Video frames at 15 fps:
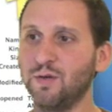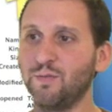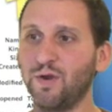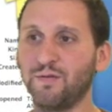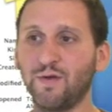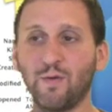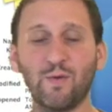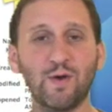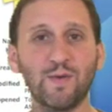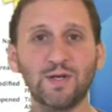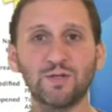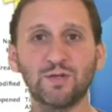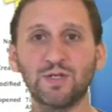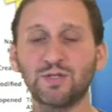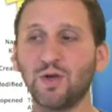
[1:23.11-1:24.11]
But if I want to make
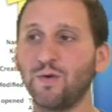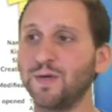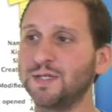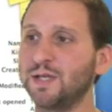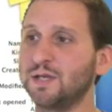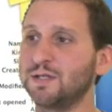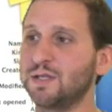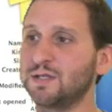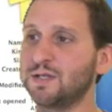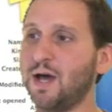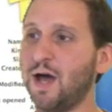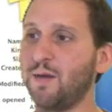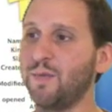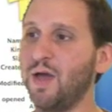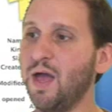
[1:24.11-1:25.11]
sure this always stays on the
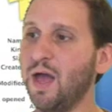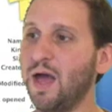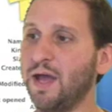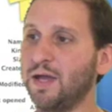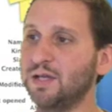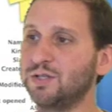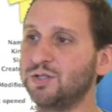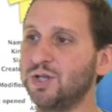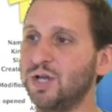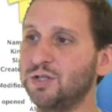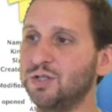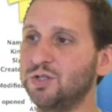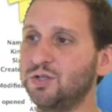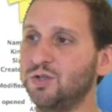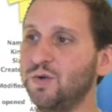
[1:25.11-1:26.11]
top, I can change
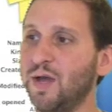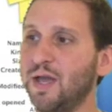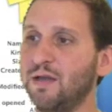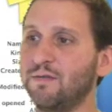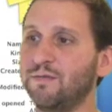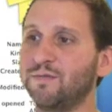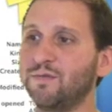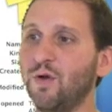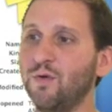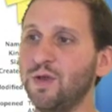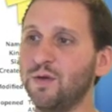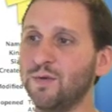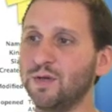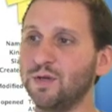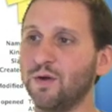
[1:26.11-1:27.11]
it to a
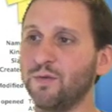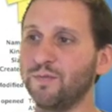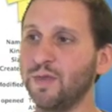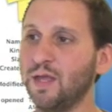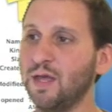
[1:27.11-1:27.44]
floating window.